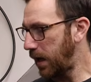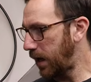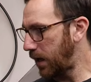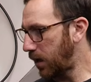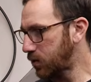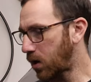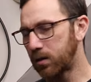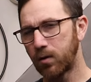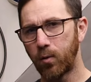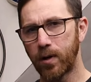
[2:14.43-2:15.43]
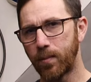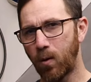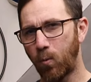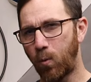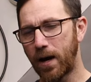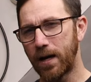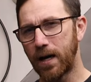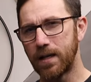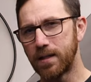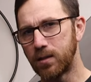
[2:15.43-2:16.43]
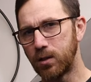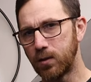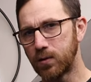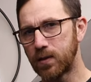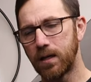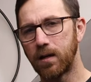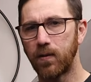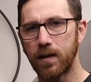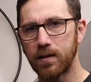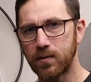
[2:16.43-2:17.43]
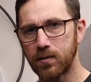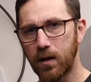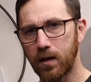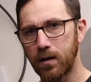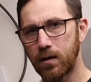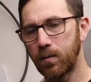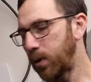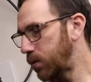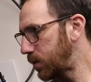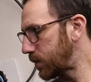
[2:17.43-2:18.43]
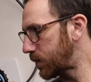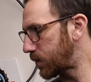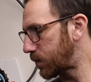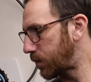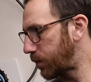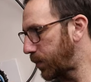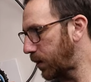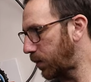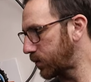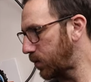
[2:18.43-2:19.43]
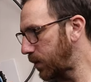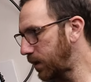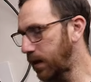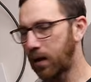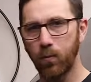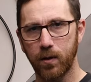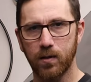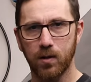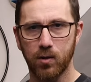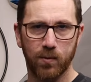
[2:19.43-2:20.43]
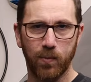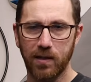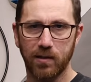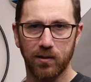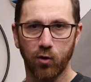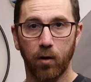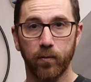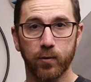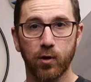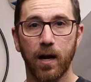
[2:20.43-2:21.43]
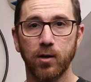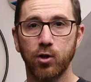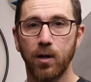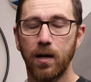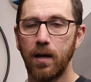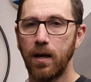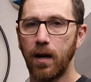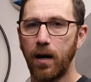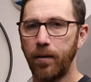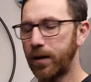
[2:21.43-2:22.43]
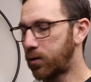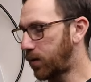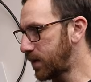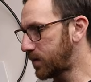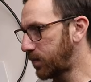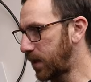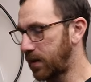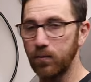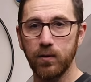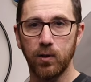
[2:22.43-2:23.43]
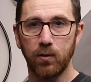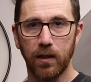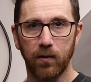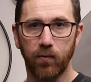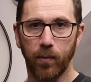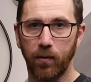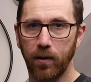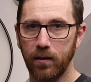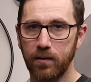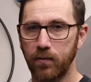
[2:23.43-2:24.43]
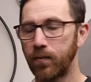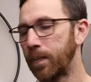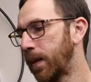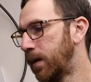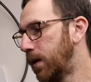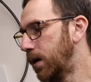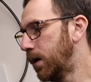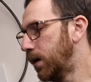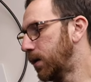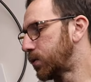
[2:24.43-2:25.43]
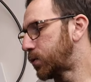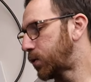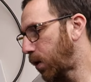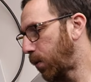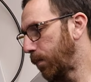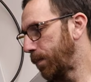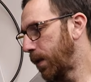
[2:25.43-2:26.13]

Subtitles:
And I'll talk a little bit about why I didn't use any of his components, but ultimately I wanted to just basically start from scratch and create something that was unique for my relative. So,